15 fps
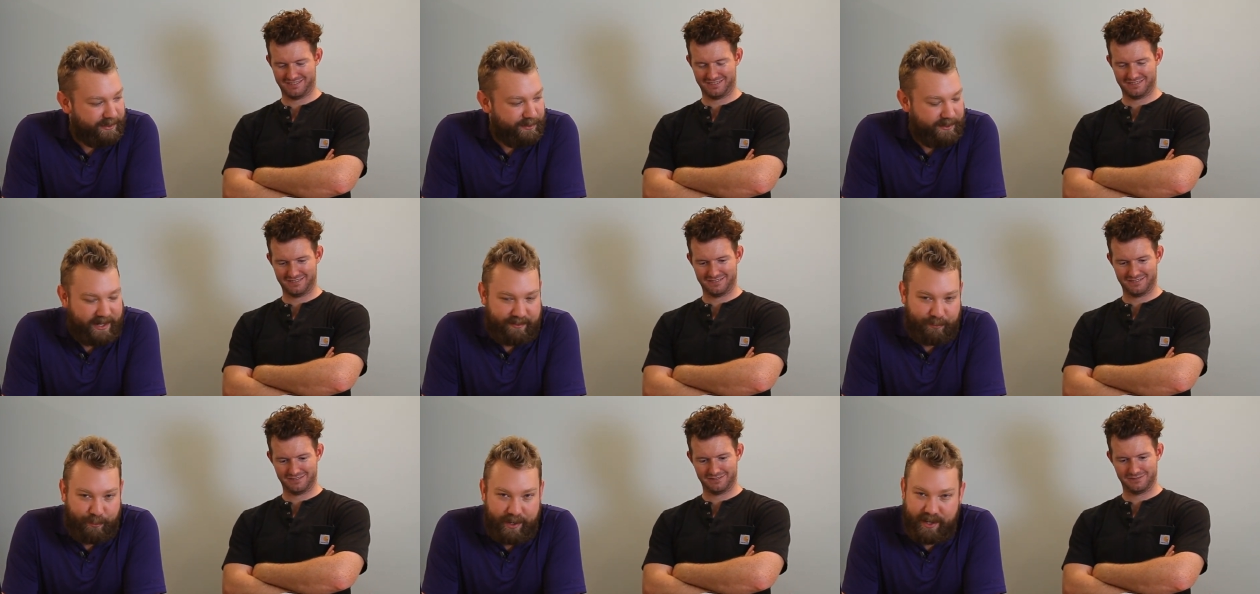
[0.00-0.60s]
Speaker 1: Should
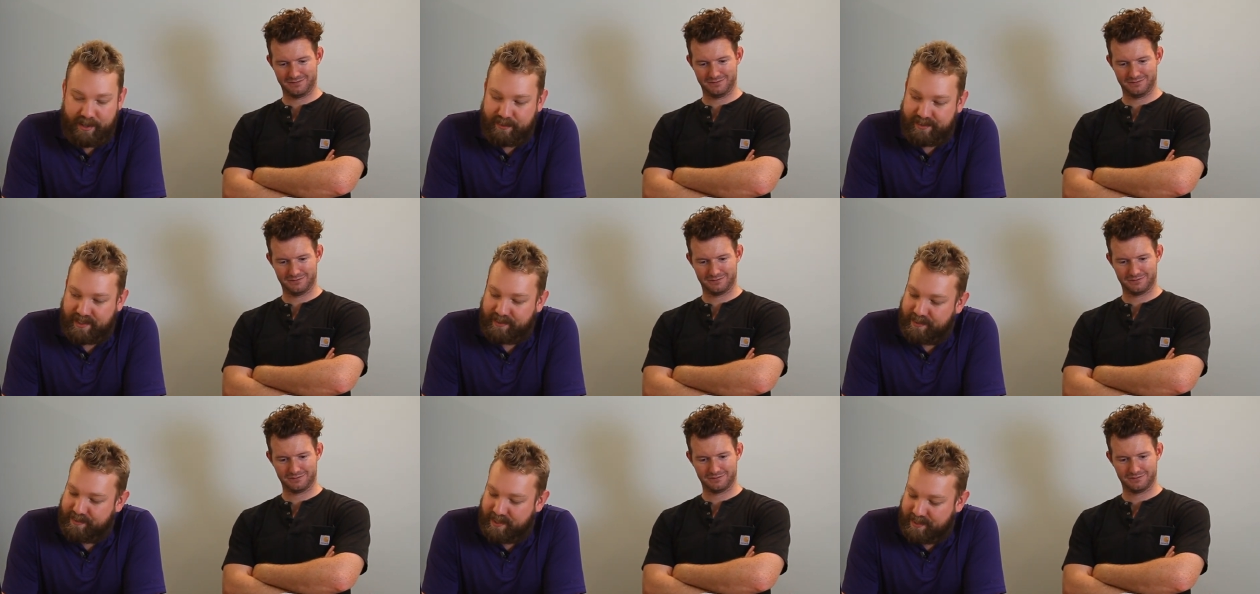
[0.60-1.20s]
have Windows
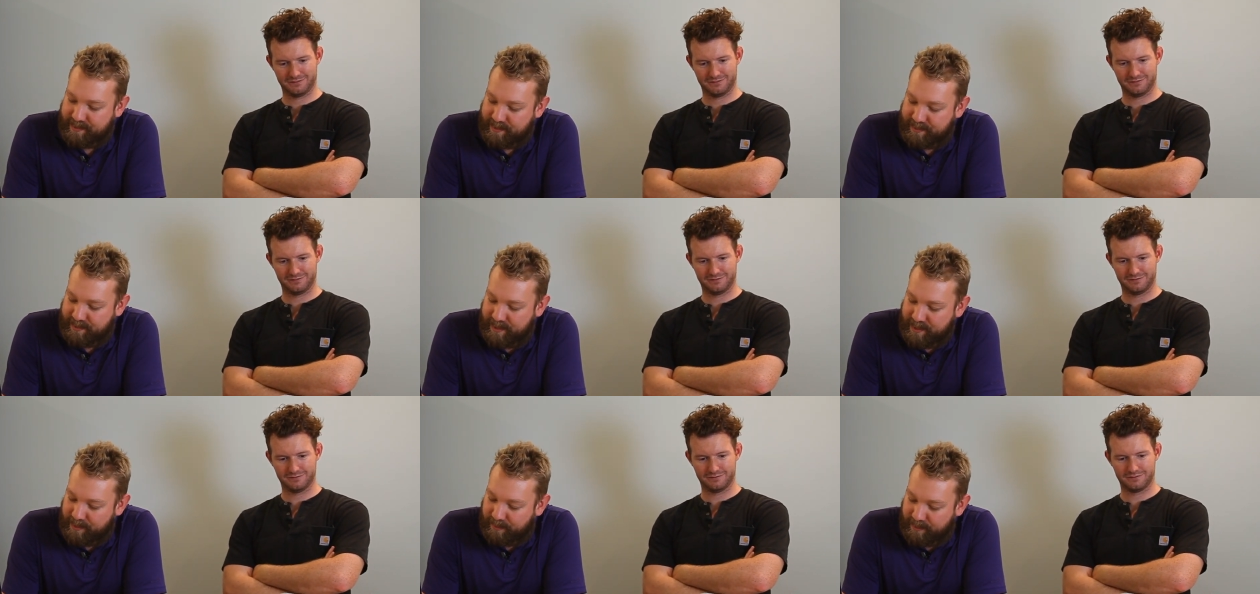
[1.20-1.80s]
on this
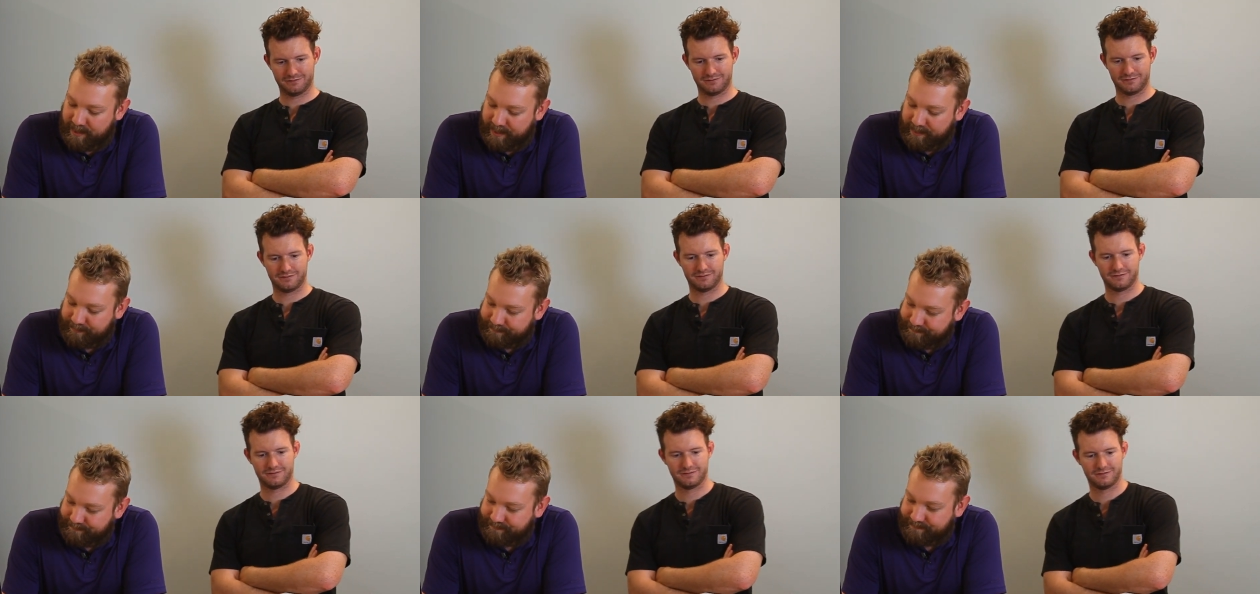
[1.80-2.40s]
SSD already.
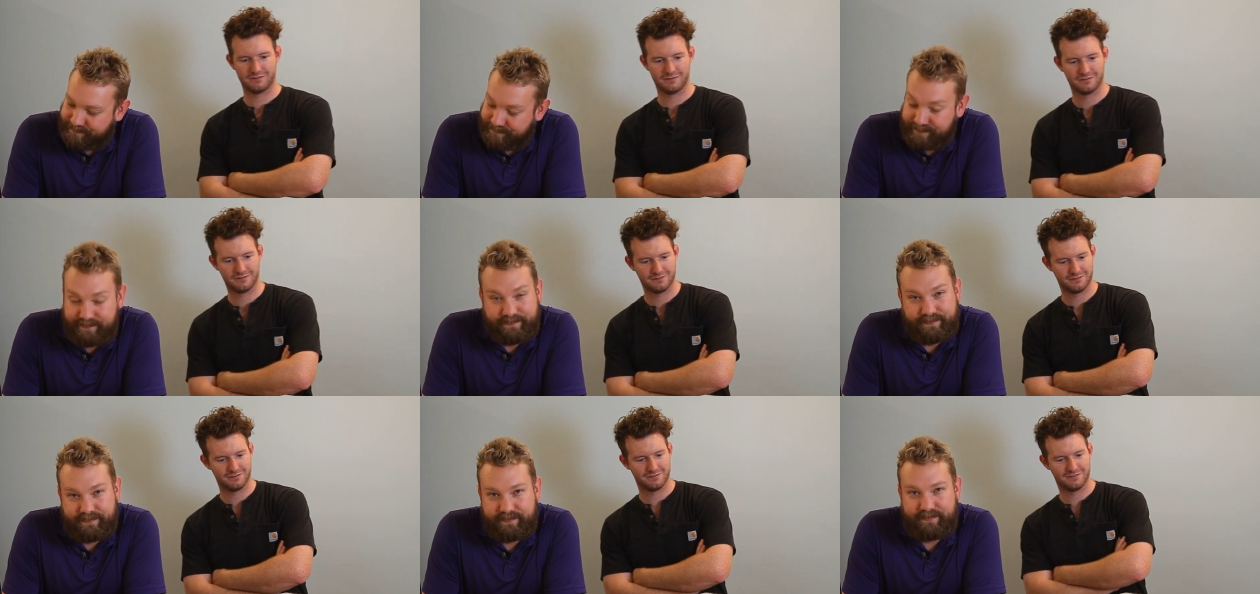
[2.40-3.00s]

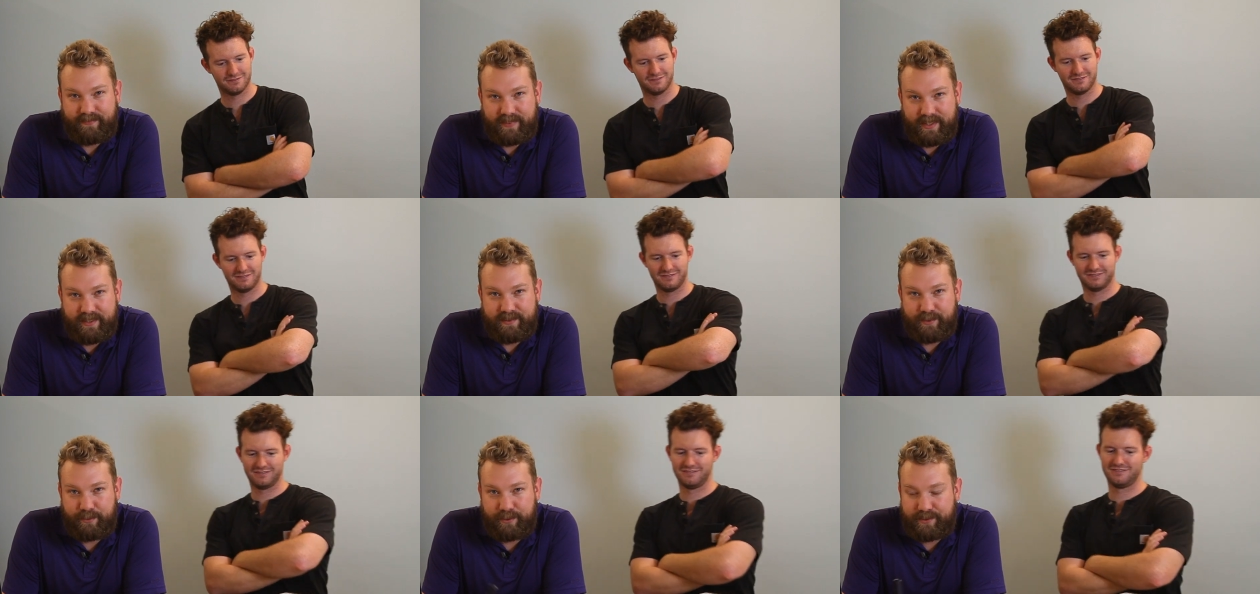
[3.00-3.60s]

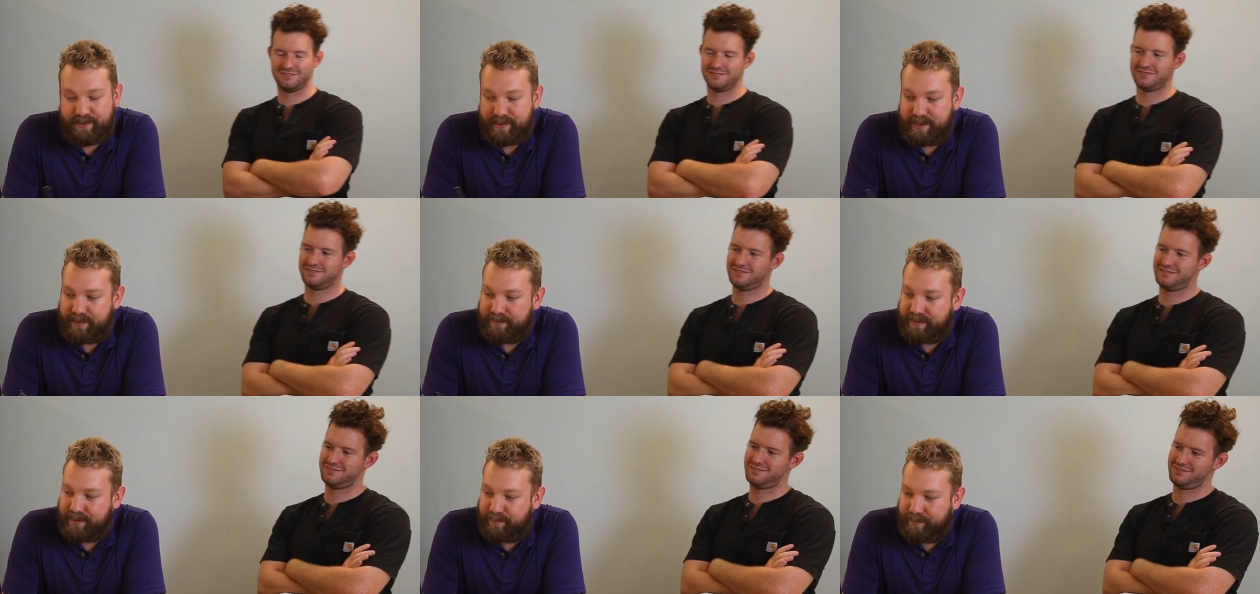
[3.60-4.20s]
So we'll see
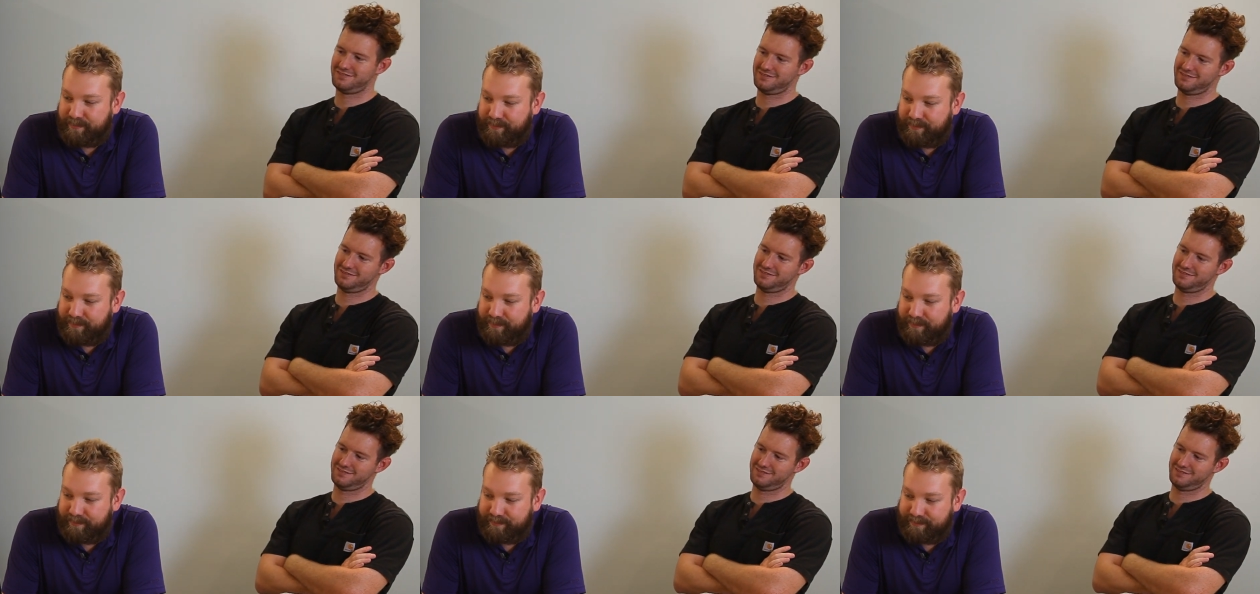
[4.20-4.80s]
if it
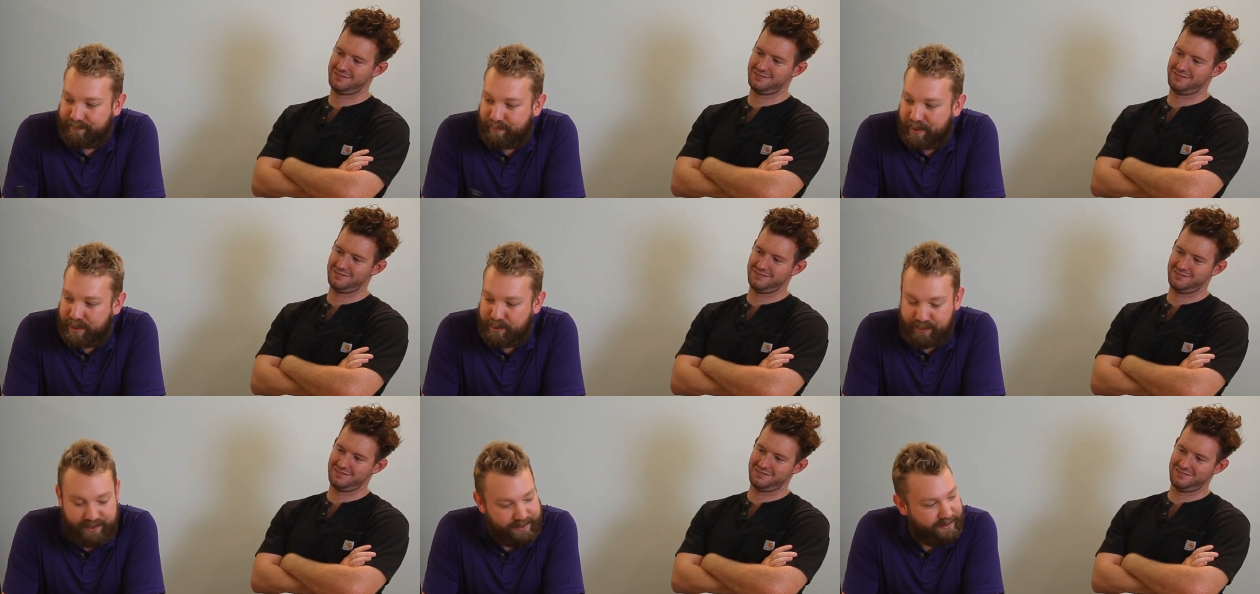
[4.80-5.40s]

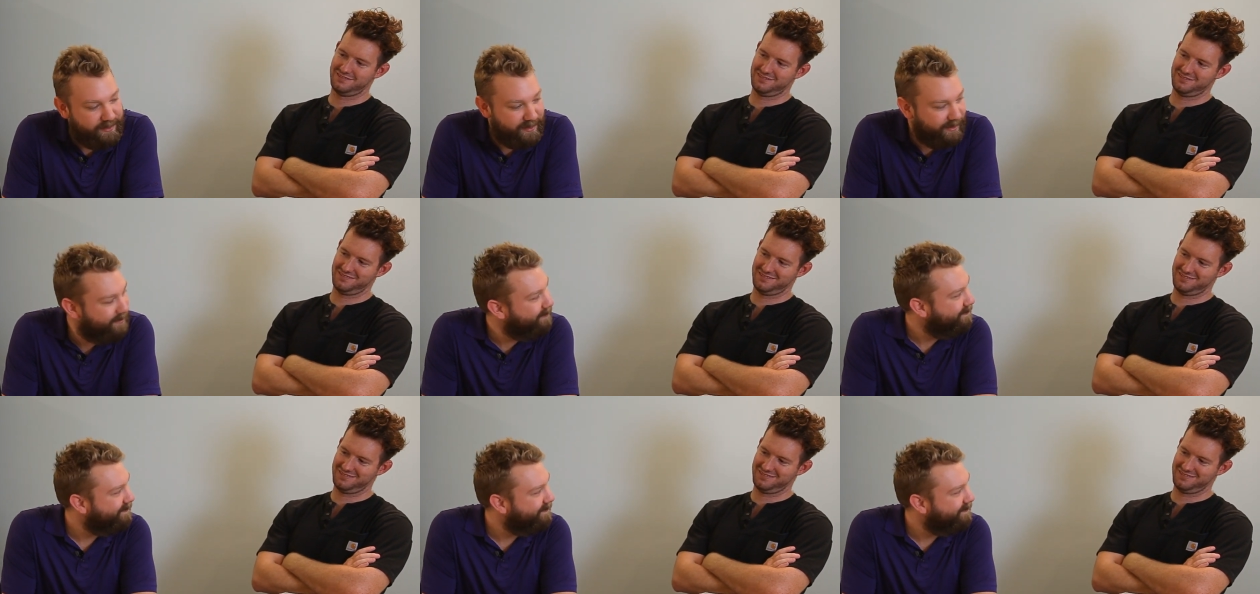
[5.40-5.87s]
posts.